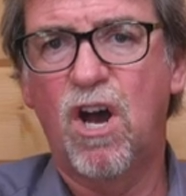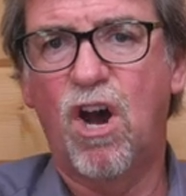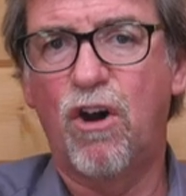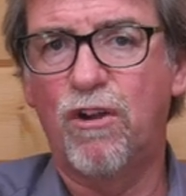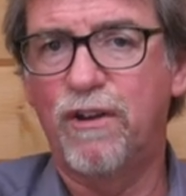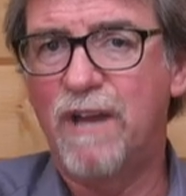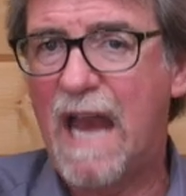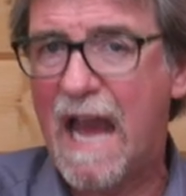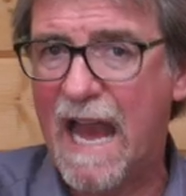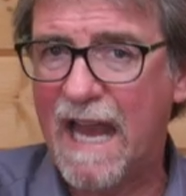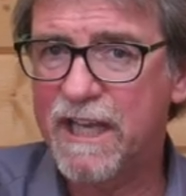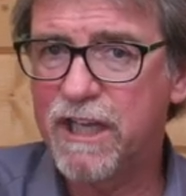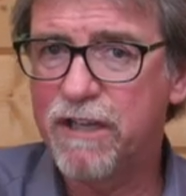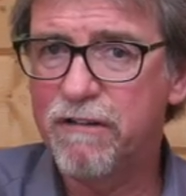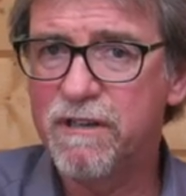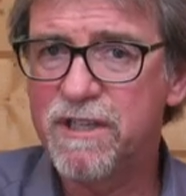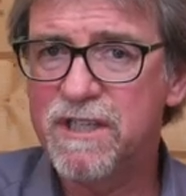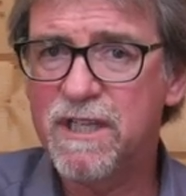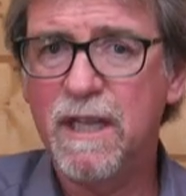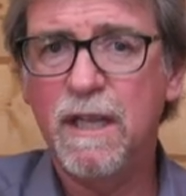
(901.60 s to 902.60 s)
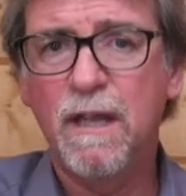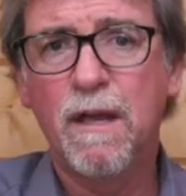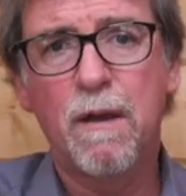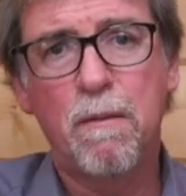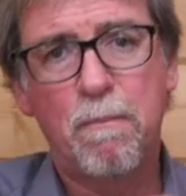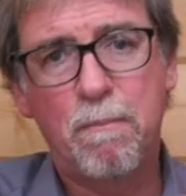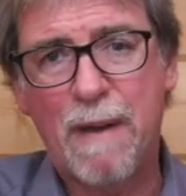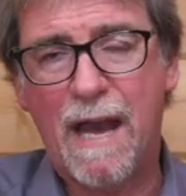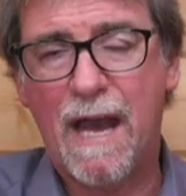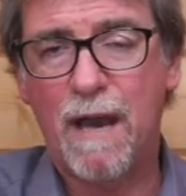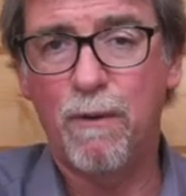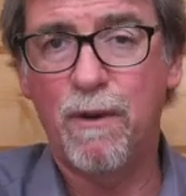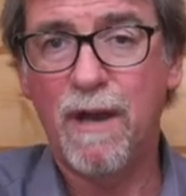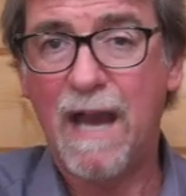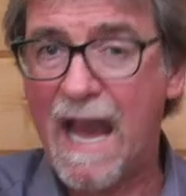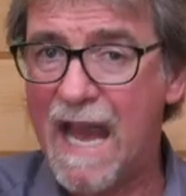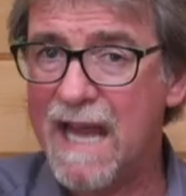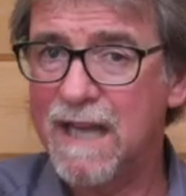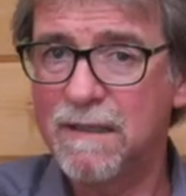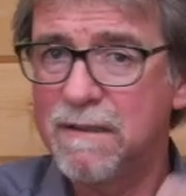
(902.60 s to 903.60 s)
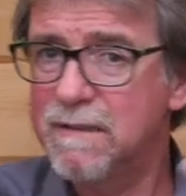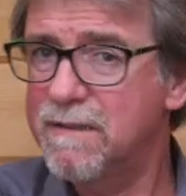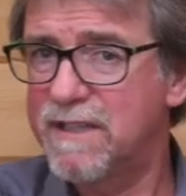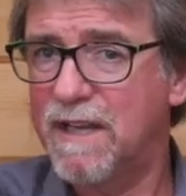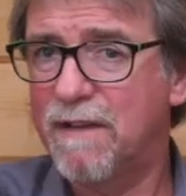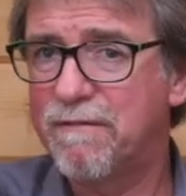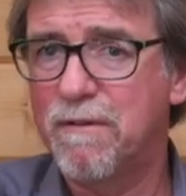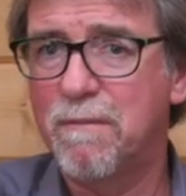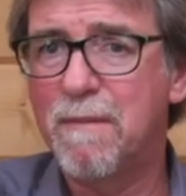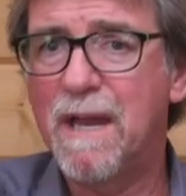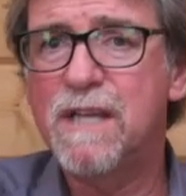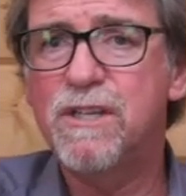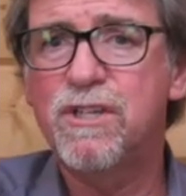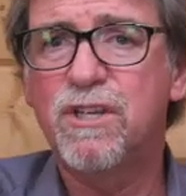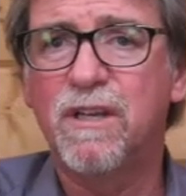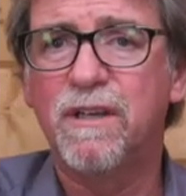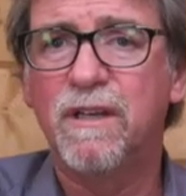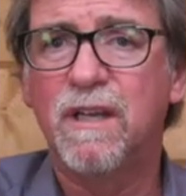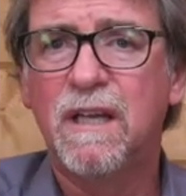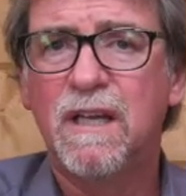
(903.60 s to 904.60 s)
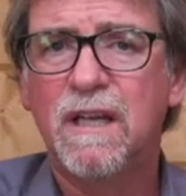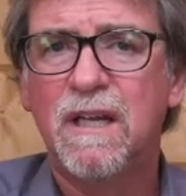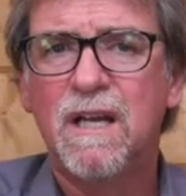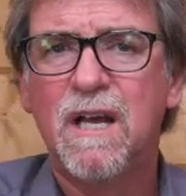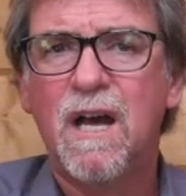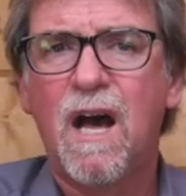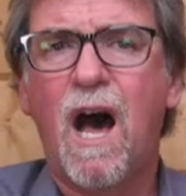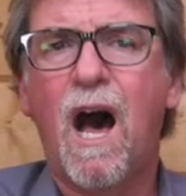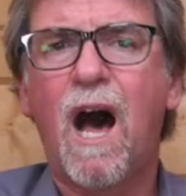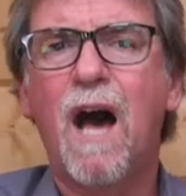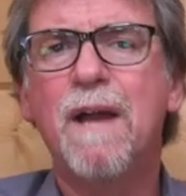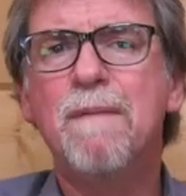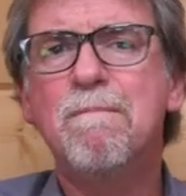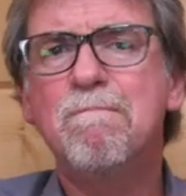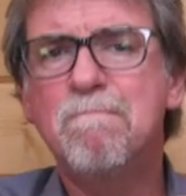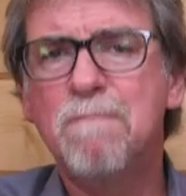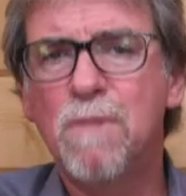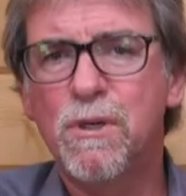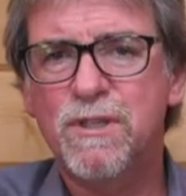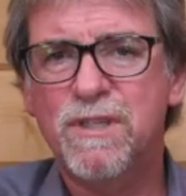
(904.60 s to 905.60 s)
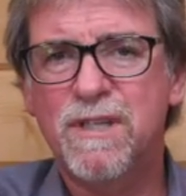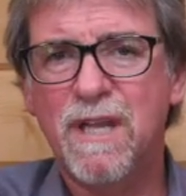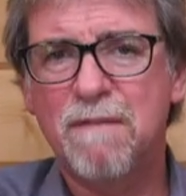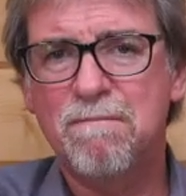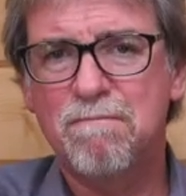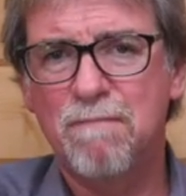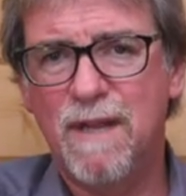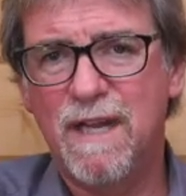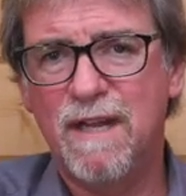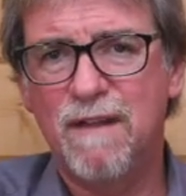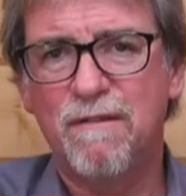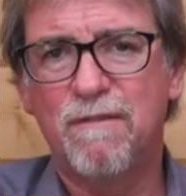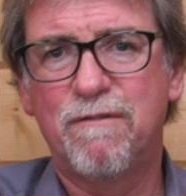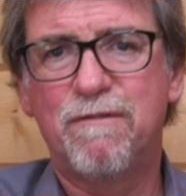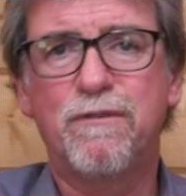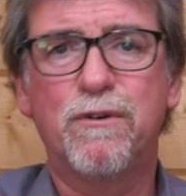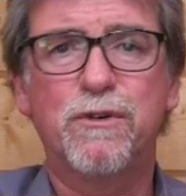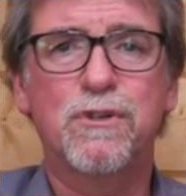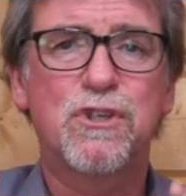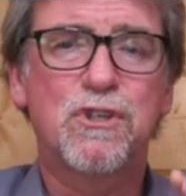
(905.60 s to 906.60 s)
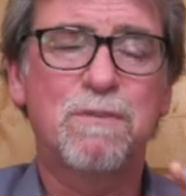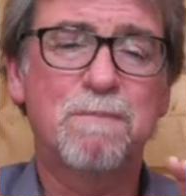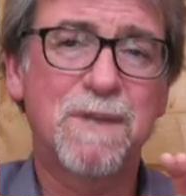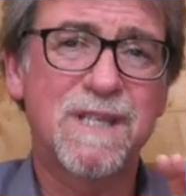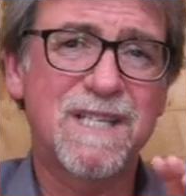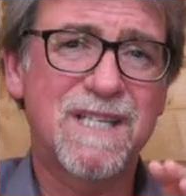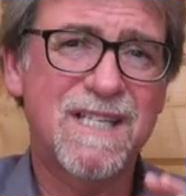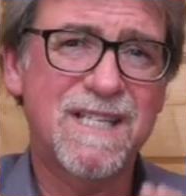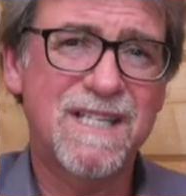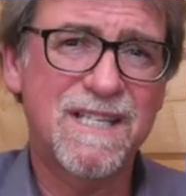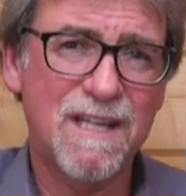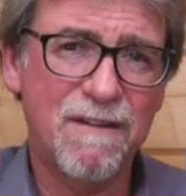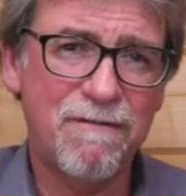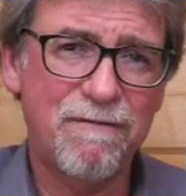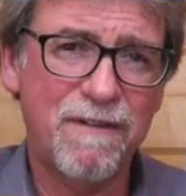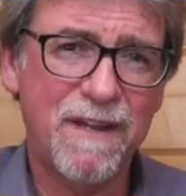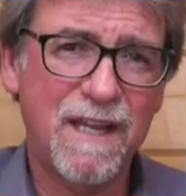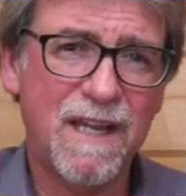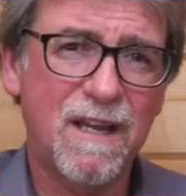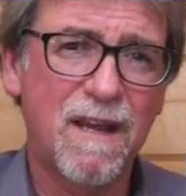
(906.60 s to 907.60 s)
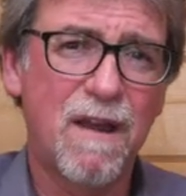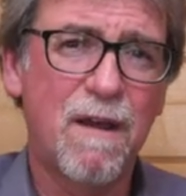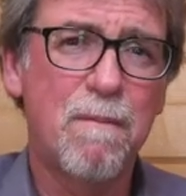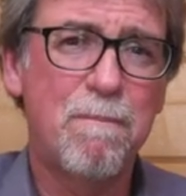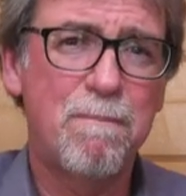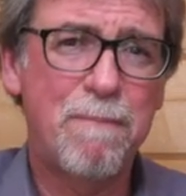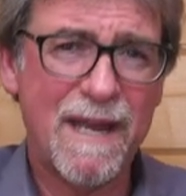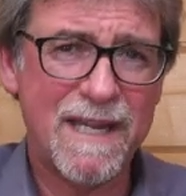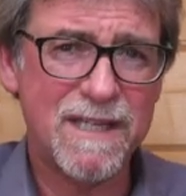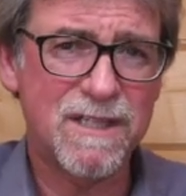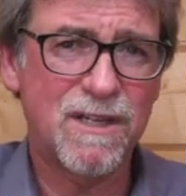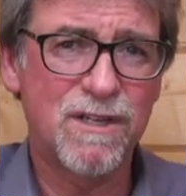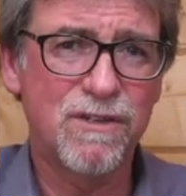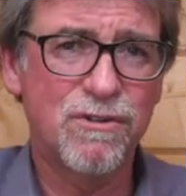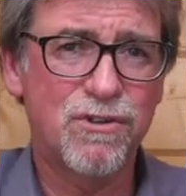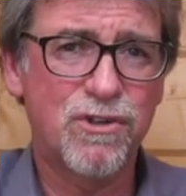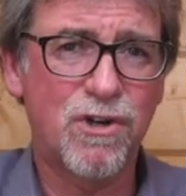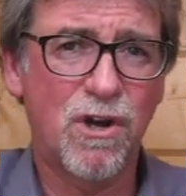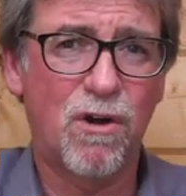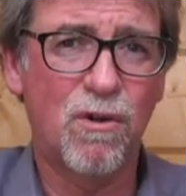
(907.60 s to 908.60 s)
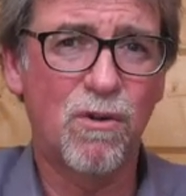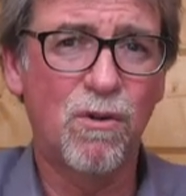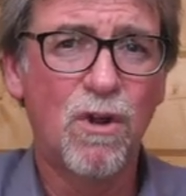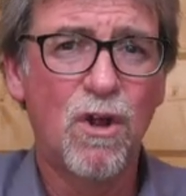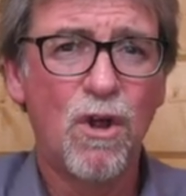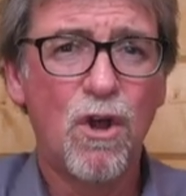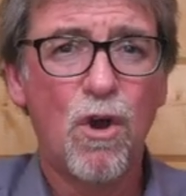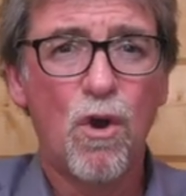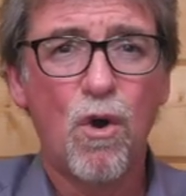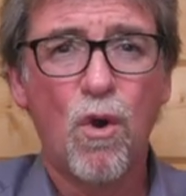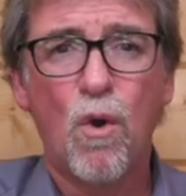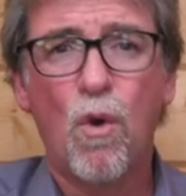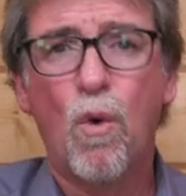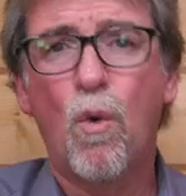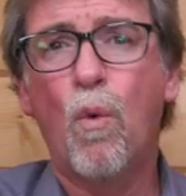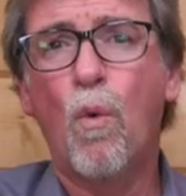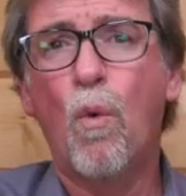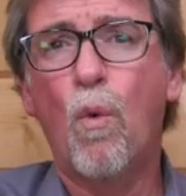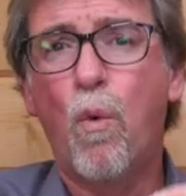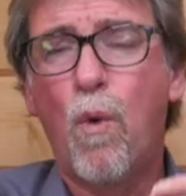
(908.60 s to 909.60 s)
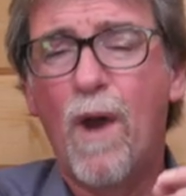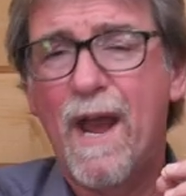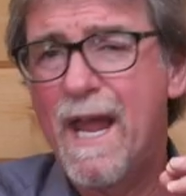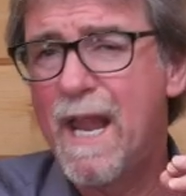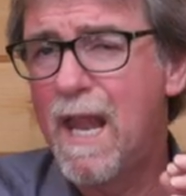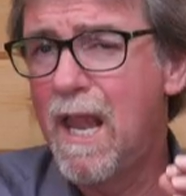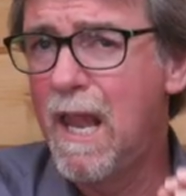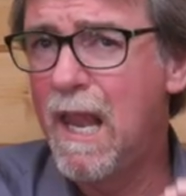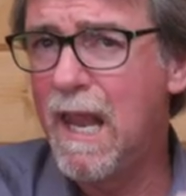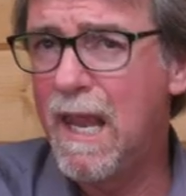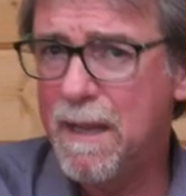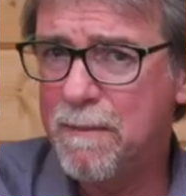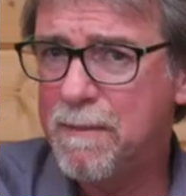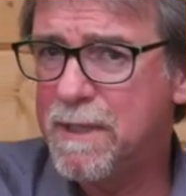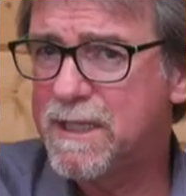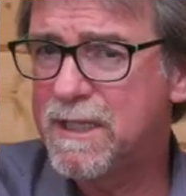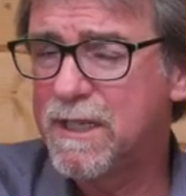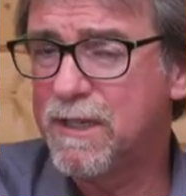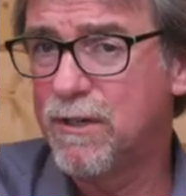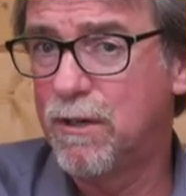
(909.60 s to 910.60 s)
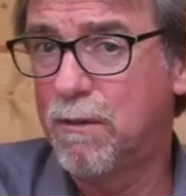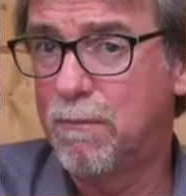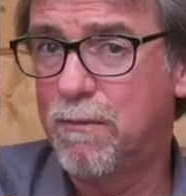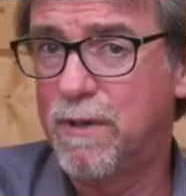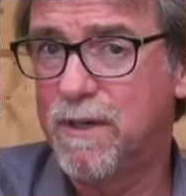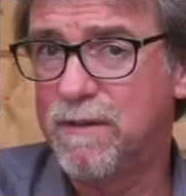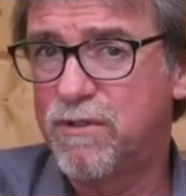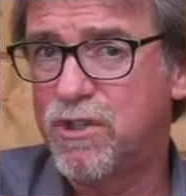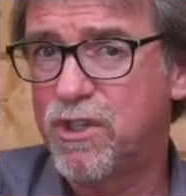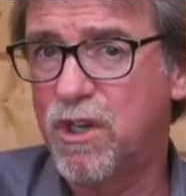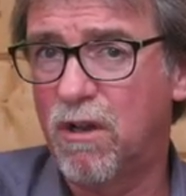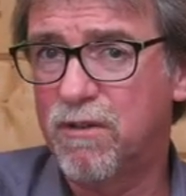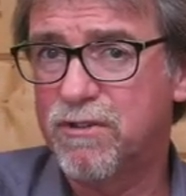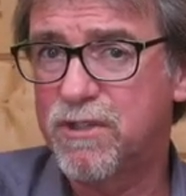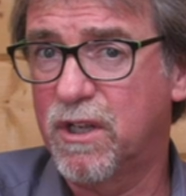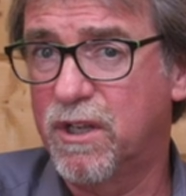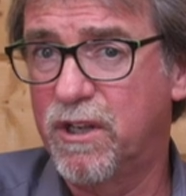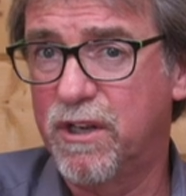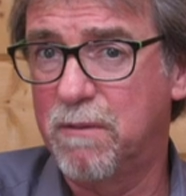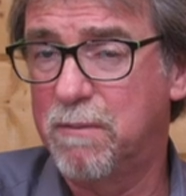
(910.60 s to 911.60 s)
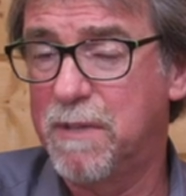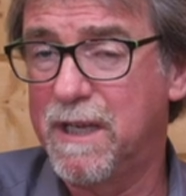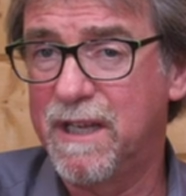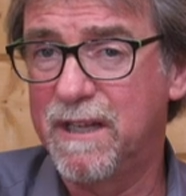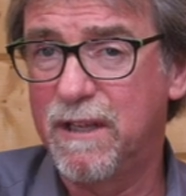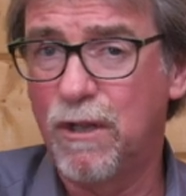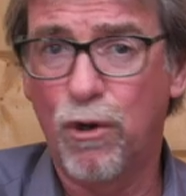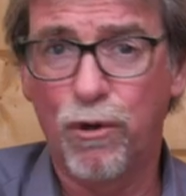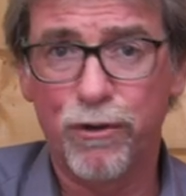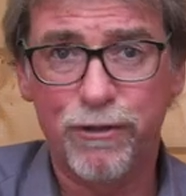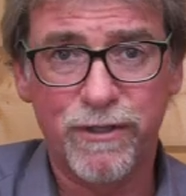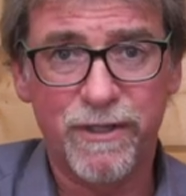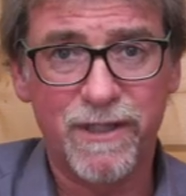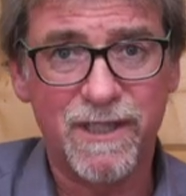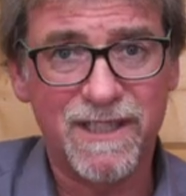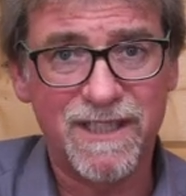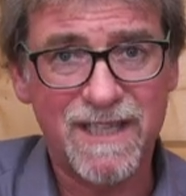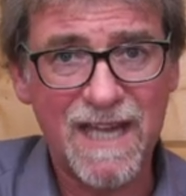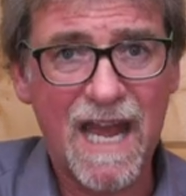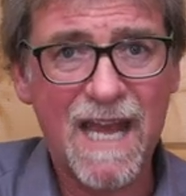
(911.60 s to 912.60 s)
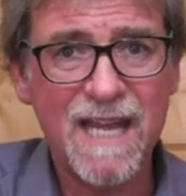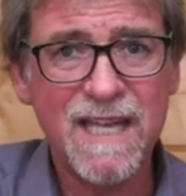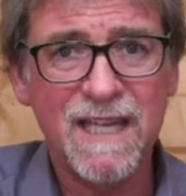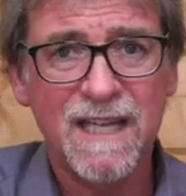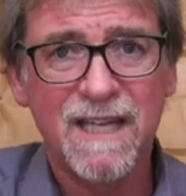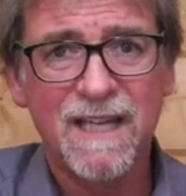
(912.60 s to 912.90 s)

on accuracy, power and deformation. I must admit, for specific pest control, where limited number of shots are going to be the order of the day,